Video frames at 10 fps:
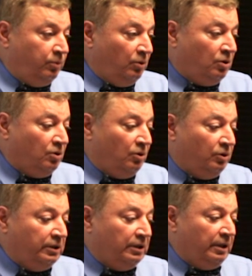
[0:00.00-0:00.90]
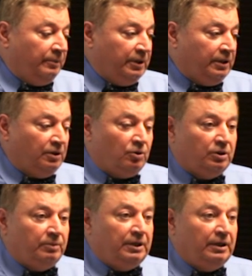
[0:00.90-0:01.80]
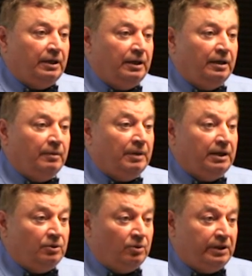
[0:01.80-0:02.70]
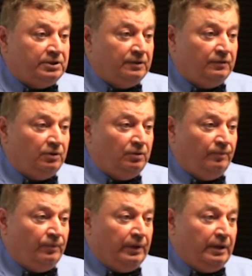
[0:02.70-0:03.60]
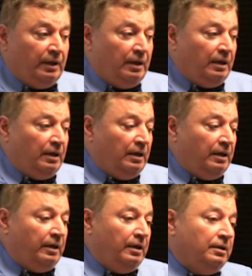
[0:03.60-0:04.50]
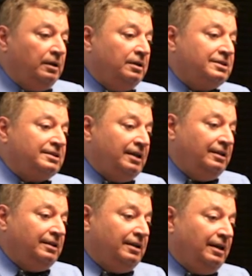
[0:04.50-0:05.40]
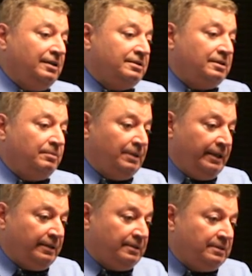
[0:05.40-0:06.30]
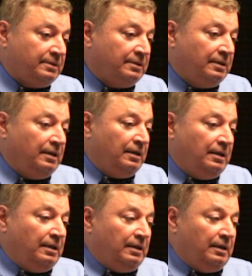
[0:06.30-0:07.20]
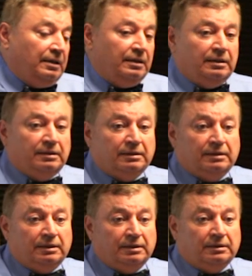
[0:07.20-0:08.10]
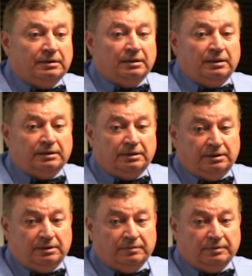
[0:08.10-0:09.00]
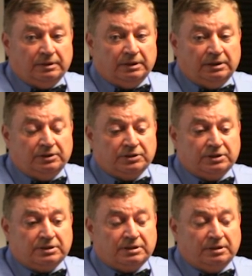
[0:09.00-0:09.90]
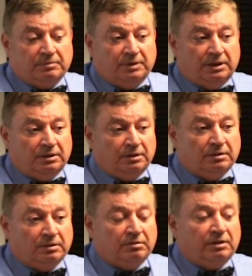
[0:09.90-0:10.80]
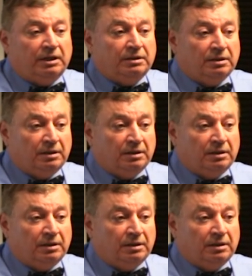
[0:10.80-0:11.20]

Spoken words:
book called American Economy, a Minority View, and then State Against the Blacks, and then he just made a great